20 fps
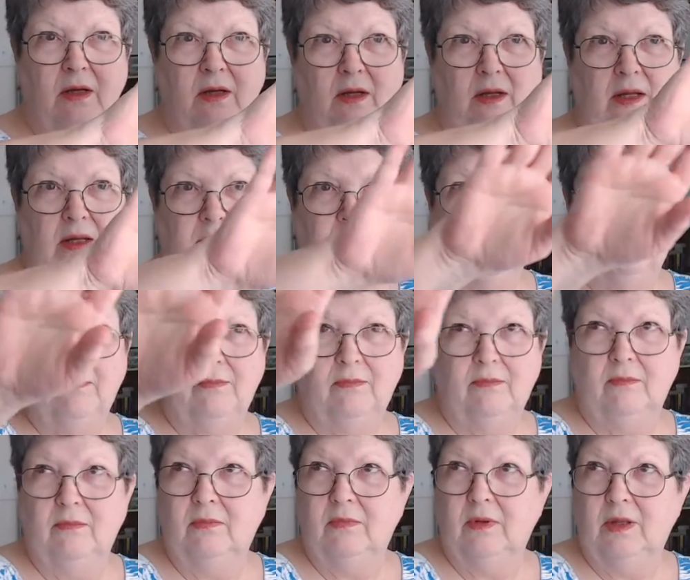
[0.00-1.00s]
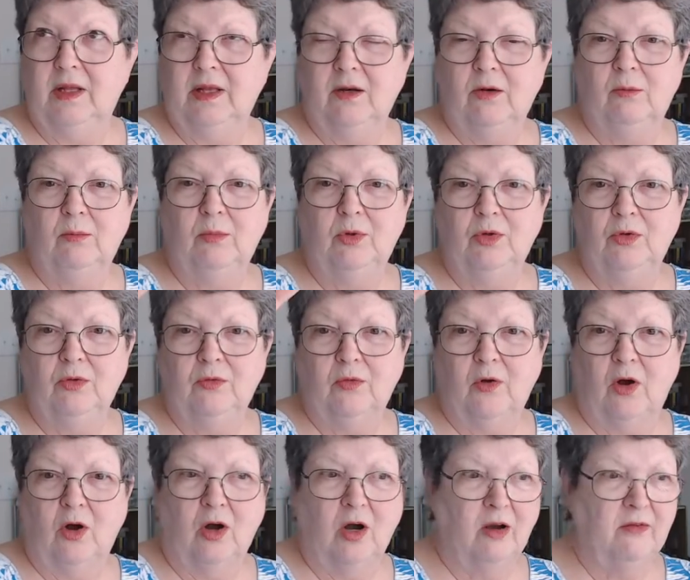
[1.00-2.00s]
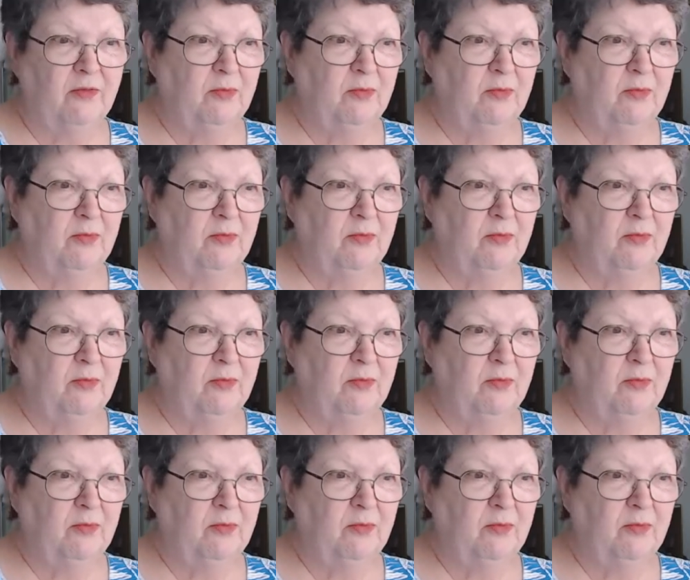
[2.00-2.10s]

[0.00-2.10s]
it, it'll move off.